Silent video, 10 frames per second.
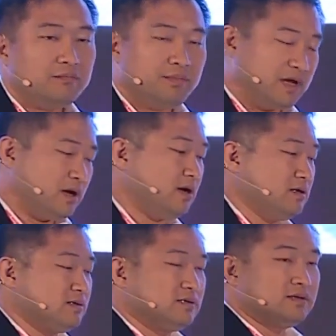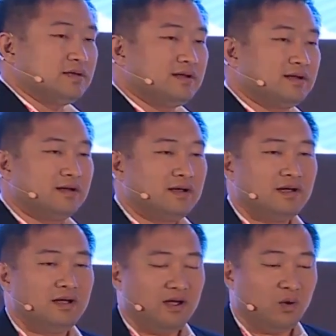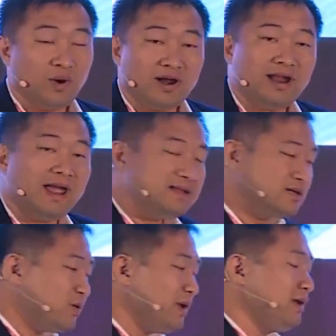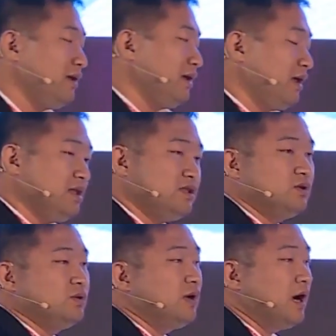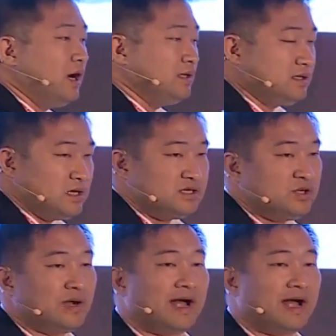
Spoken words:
Because we are entering into a digital